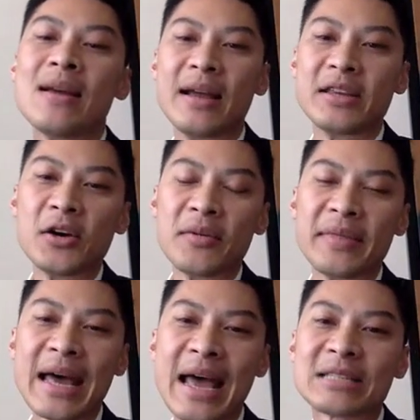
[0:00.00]
And
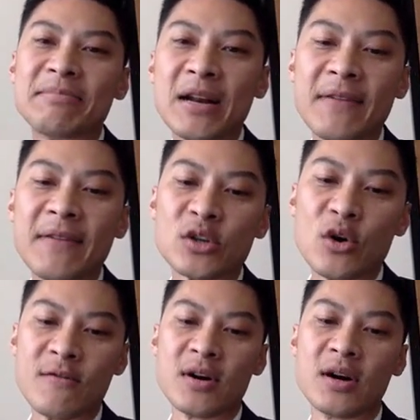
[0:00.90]
that has benefits
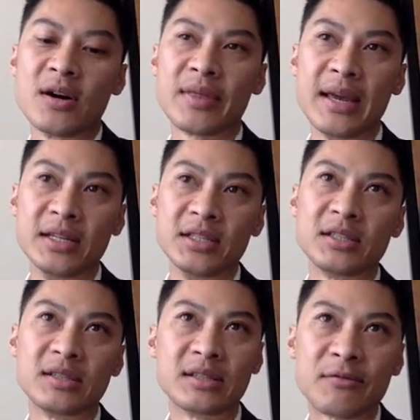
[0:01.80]
over than
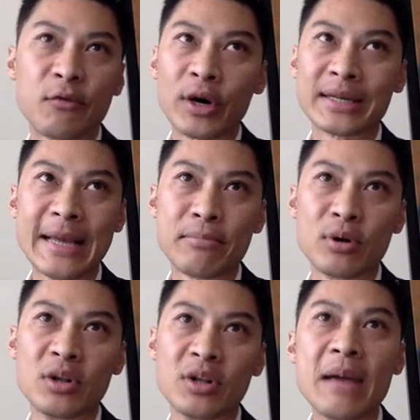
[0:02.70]
just, for example,